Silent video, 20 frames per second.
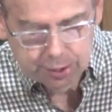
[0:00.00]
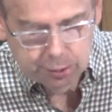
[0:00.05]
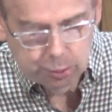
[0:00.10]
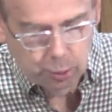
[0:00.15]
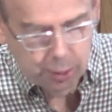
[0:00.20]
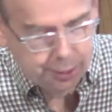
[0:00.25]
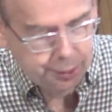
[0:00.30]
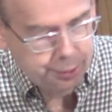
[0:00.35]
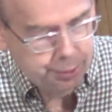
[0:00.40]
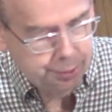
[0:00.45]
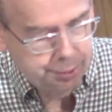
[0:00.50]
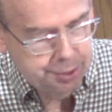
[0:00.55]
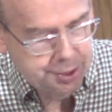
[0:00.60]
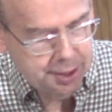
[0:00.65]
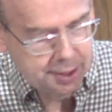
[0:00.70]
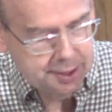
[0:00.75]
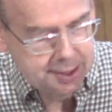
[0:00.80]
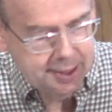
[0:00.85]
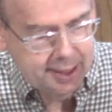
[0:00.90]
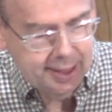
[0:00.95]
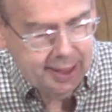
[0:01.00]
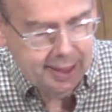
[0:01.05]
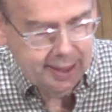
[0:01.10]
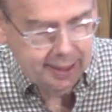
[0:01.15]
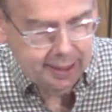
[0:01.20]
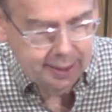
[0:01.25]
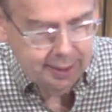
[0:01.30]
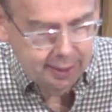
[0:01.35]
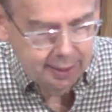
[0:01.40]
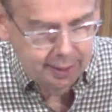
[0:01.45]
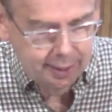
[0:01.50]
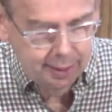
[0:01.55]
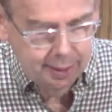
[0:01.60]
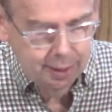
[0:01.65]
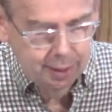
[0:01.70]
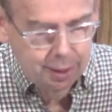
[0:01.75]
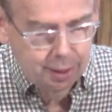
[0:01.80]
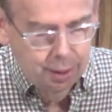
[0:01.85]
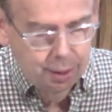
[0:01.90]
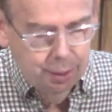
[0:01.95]
1 through 16.
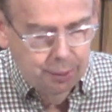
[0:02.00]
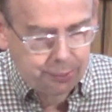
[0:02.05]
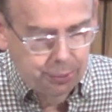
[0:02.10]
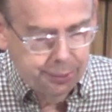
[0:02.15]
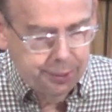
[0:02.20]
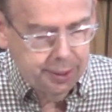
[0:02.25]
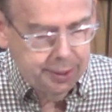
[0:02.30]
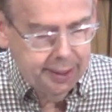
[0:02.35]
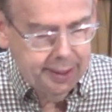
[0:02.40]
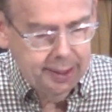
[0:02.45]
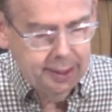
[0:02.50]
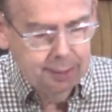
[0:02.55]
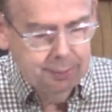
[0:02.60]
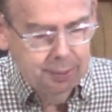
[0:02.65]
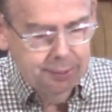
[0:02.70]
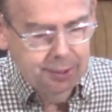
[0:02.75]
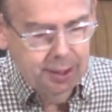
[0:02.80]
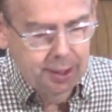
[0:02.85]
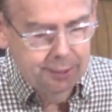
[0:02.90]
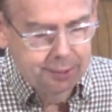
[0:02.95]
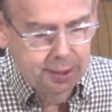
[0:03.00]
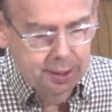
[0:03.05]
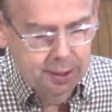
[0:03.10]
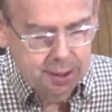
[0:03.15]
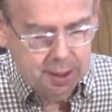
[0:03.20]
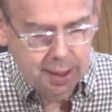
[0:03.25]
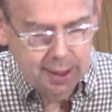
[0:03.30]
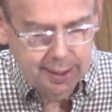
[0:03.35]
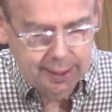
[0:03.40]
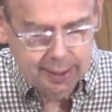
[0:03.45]
For the kingdom of heaven is like a